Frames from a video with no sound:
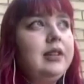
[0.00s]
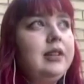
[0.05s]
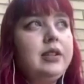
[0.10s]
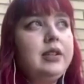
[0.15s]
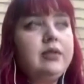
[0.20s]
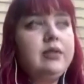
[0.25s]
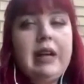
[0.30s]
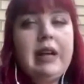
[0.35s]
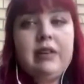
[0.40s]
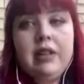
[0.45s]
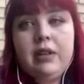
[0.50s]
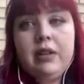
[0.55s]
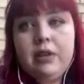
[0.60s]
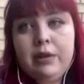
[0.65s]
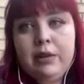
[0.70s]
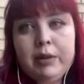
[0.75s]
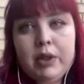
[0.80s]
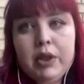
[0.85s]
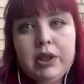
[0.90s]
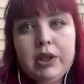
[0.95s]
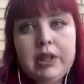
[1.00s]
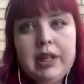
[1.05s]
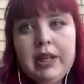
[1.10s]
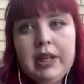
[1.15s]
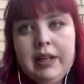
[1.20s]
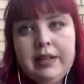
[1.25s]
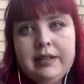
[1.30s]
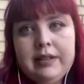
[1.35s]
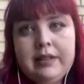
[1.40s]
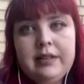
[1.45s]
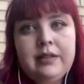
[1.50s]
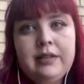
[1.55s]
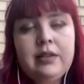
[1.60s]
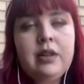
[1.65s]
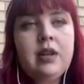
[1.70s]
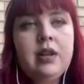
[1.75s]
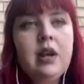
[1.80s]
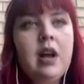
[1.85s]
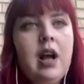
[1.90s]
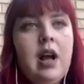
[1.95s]
The surrounding
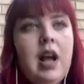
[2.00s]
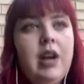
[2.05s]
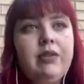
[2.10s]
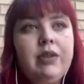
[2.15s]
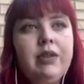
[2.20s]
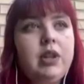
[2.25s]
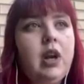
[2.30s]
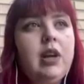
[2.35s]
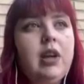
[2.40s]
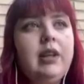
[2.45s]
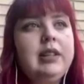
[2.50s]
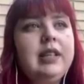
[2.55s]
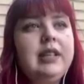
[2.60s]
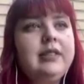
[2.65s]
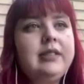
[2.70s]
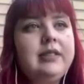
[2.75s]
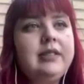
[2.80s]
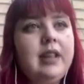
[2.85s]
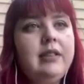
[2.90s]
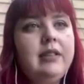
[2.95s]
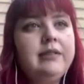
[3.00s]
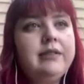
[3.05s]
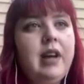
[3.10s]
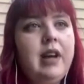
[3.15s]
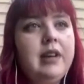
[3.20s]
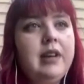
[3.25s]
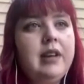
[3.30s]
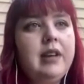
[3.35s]
communities, uh, regardless of, of